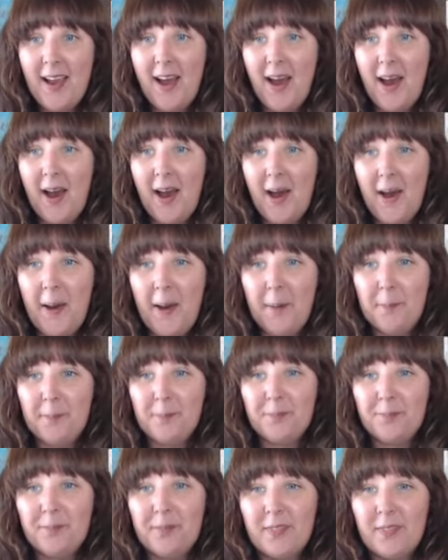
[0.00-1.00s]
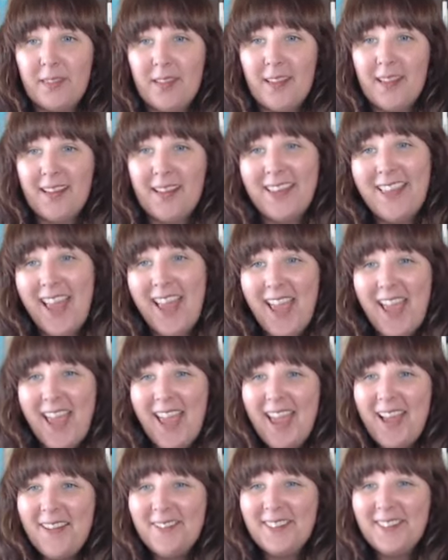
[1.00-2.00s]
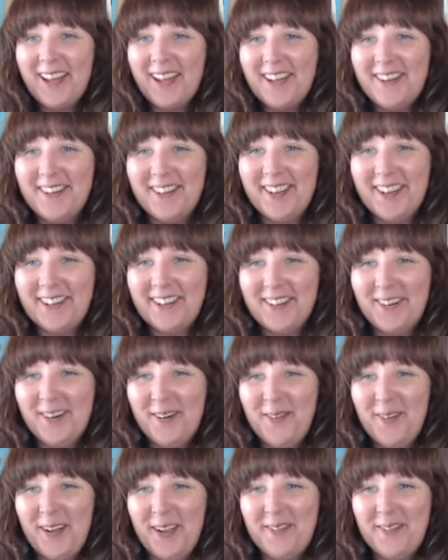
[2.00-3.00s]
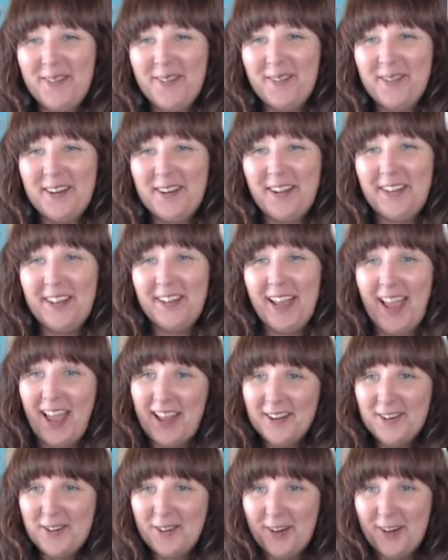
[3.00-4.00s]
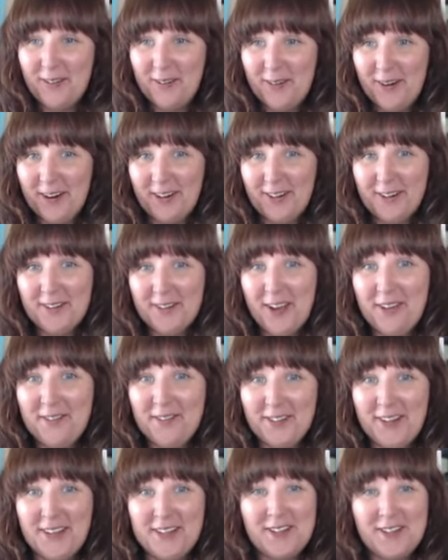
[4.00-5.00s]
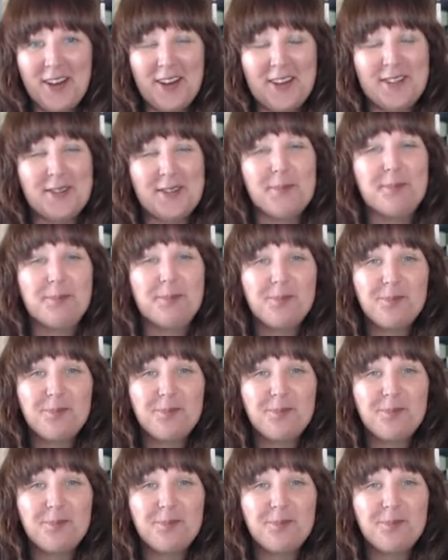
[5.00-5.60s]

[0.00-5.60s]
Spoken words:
yay, I'm glad you like the Copaiba Vanilla and you have a water softener. That's awesome.